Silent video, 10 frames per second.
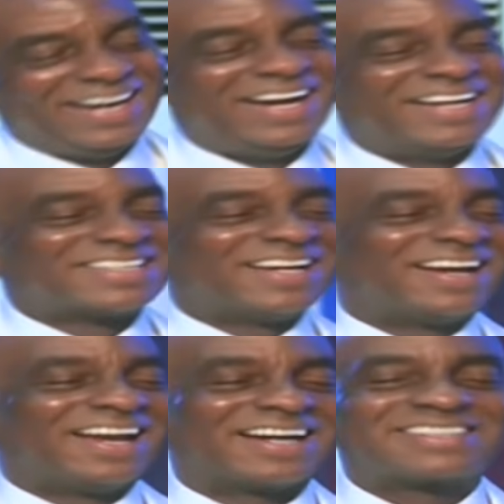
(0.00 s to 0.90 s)
I said,
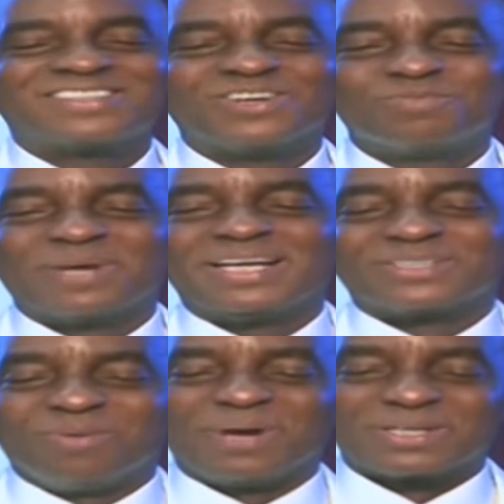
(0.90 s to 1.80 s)
Relax, just make a
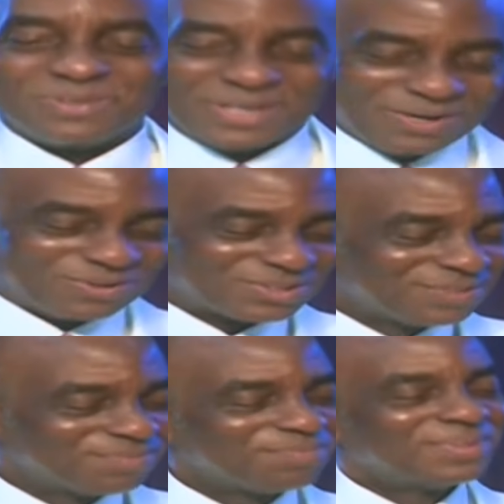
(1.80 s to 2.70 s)
turn back to Lagos.
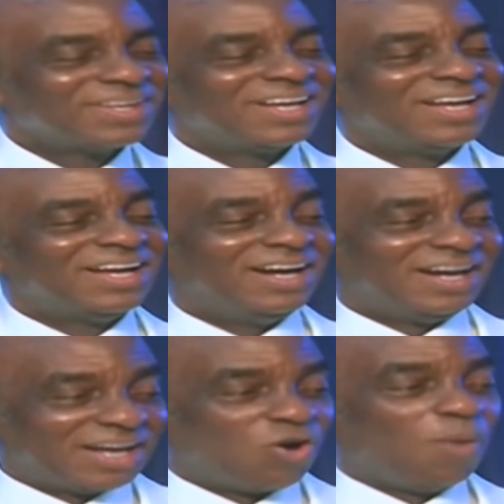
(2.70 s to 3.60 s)

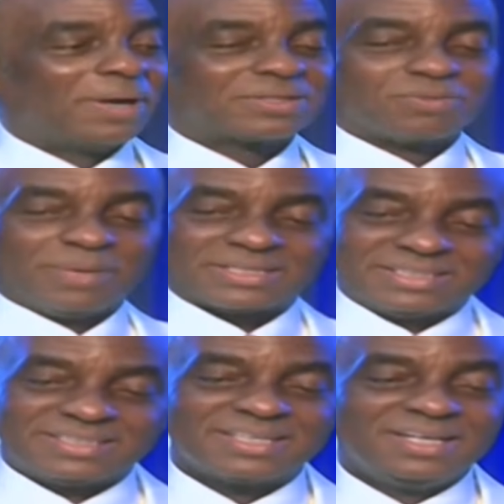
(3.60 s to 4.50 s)
And I got back to my
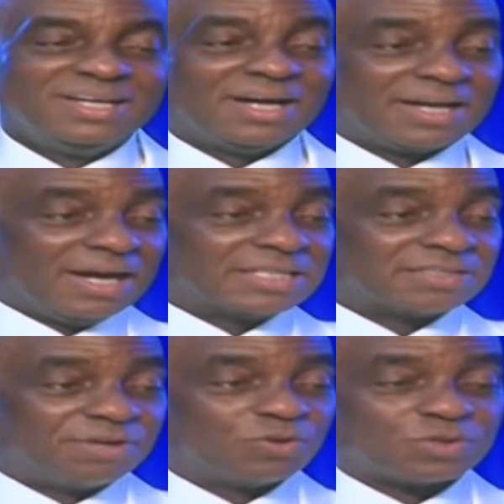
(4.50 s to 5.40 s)
seat and I asked the
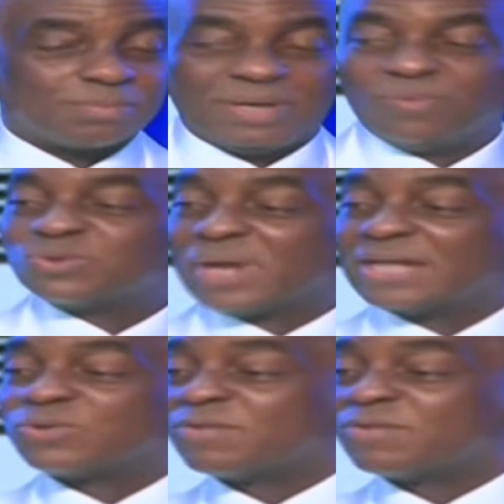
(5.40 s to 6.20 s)
fellows with me, Won't you like to have